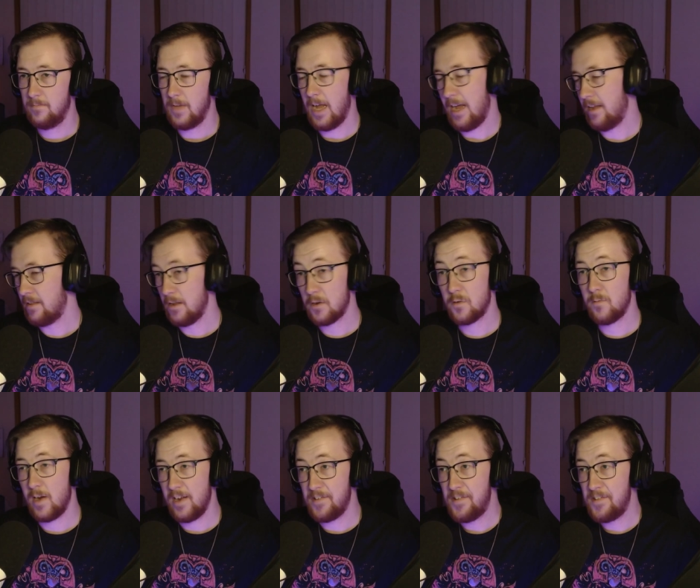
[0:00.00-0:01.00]
Uh, a lot of
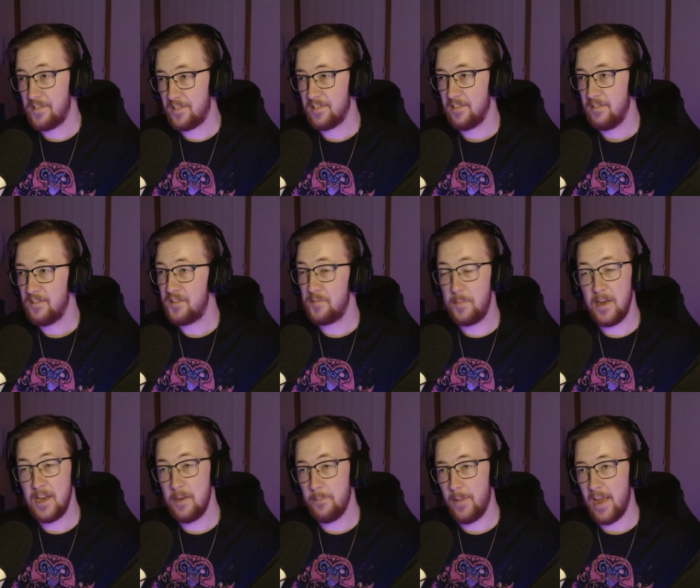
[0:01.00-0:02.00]
reasons.
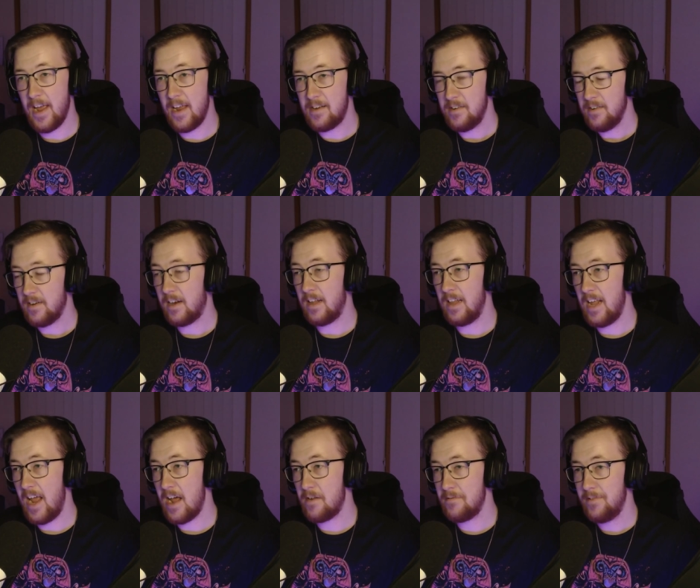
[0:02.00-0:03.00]
Spinning bed,
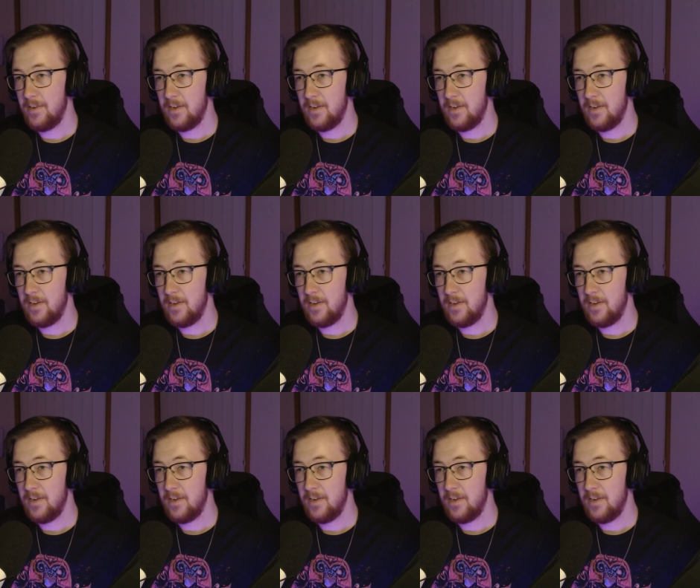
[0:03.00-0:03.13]
clown,